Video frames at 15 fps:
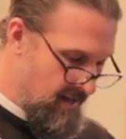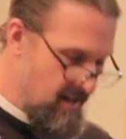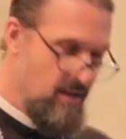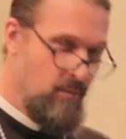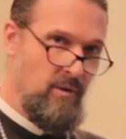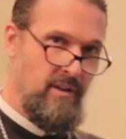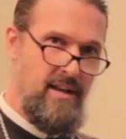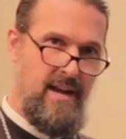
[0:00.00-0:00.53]

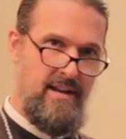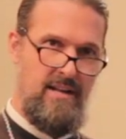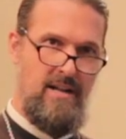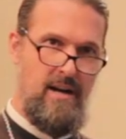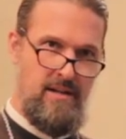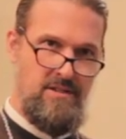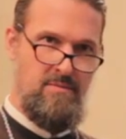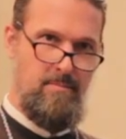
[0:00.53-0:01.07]
equally
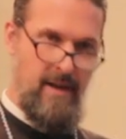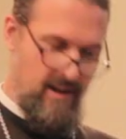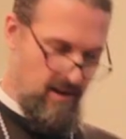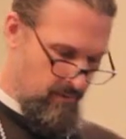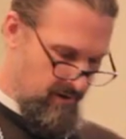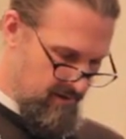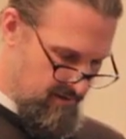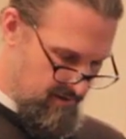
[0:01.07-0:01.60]
at God's
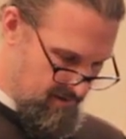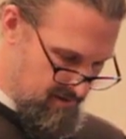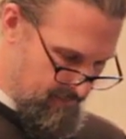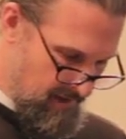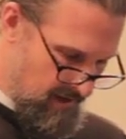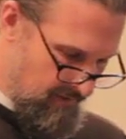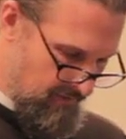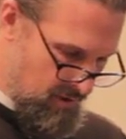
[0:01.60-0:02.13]
banquet,
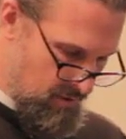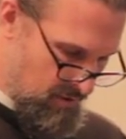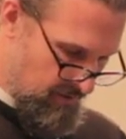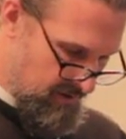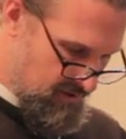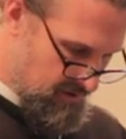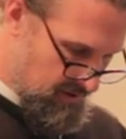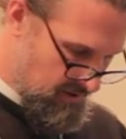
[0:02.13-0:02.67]
speaking of the
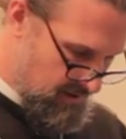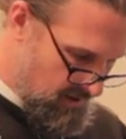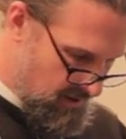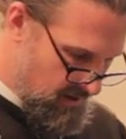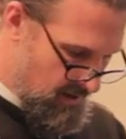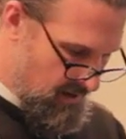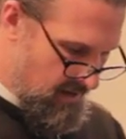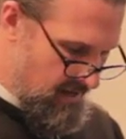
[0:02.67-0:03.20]
Eucharist,
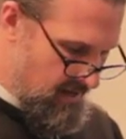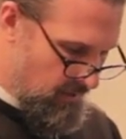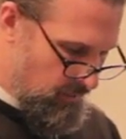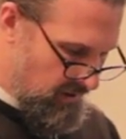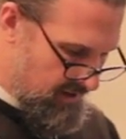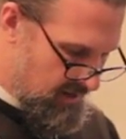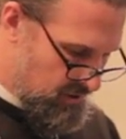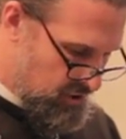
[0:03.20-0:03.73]

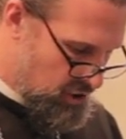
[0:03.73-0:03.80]
equally